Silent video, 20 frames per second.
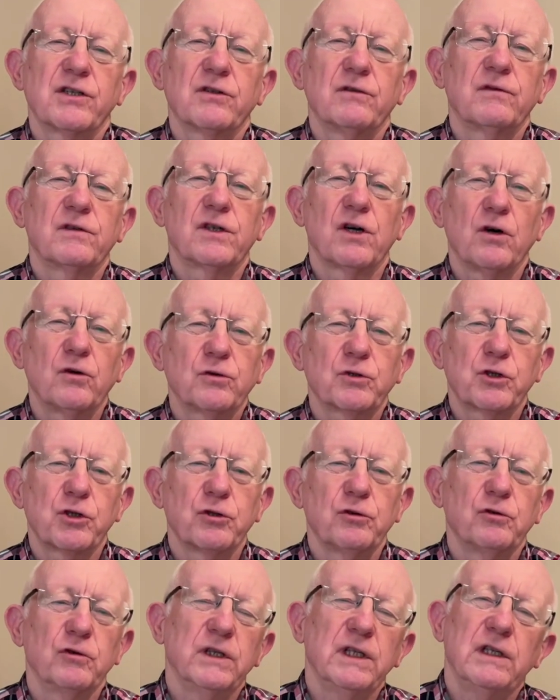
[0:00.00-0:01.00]
of
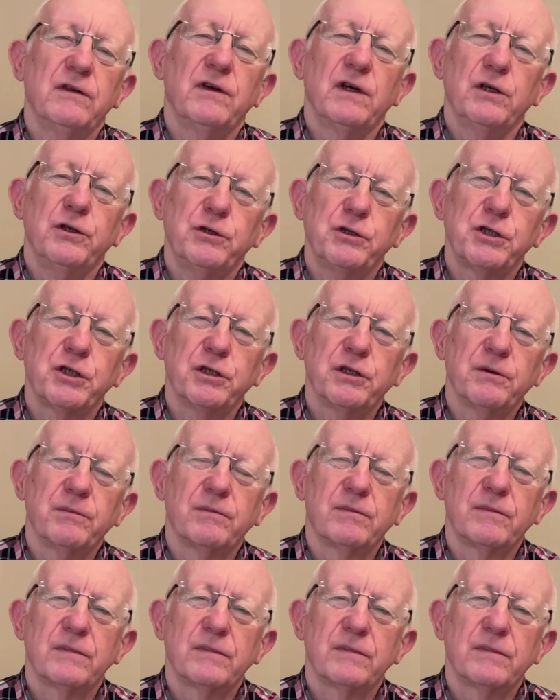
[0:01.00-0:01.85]
cultural evolution